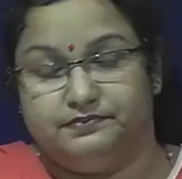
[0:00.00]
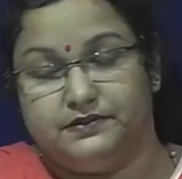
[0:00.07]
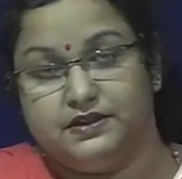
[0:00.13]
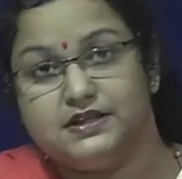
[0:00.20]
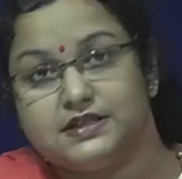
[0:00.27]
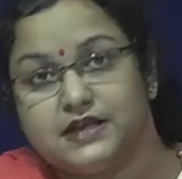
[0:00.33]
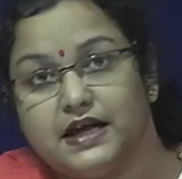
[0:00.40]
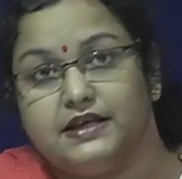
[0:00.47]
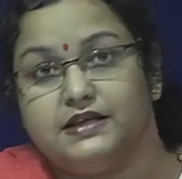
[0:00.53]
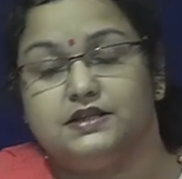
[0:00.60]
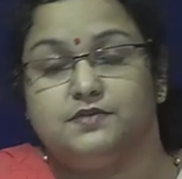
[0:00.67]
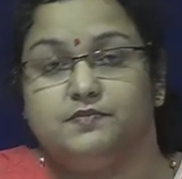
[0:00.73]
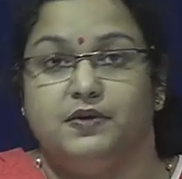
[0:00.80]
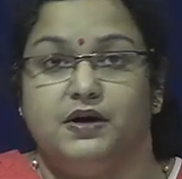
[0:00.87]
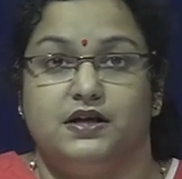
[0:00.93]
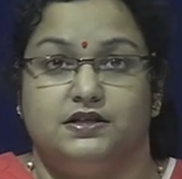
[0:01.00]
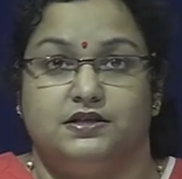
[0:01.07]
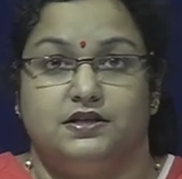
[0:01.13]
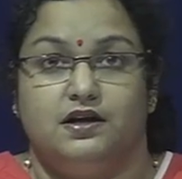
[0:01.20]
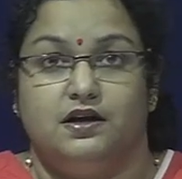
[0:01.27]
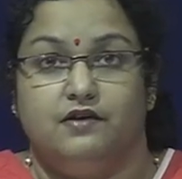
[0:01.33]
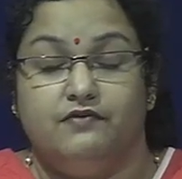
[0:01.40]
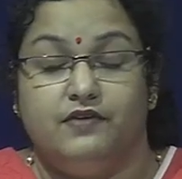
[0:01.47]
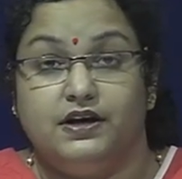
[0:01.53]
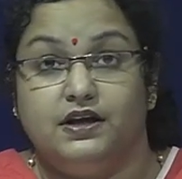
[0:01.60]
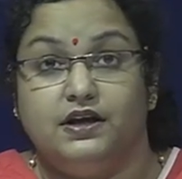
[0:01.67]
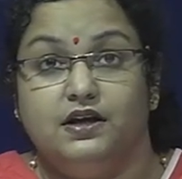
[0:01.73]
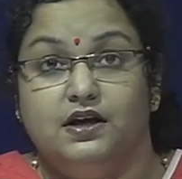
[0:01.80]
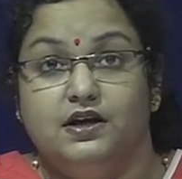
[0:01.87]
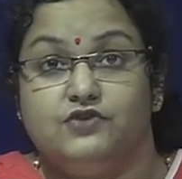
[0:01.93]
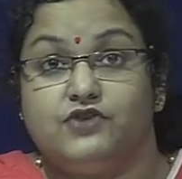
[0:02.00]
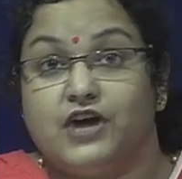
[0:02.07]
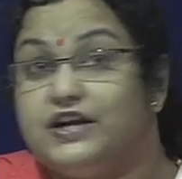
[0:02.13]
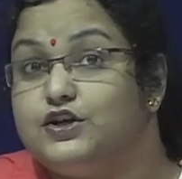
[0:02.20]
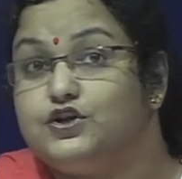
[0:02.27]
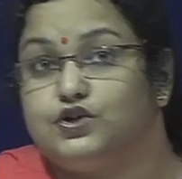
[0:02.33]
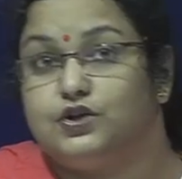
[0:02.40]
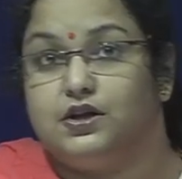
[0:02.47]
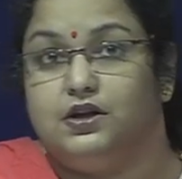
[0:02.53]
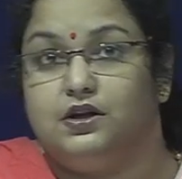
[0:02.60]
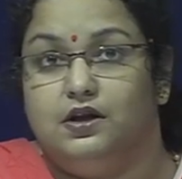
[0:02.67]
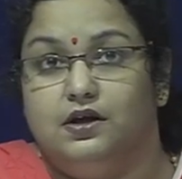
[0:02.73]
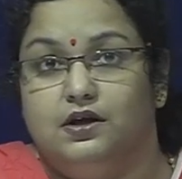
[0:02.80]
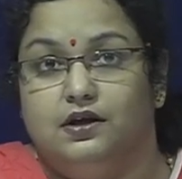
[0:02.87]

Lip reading: designs, but very traditional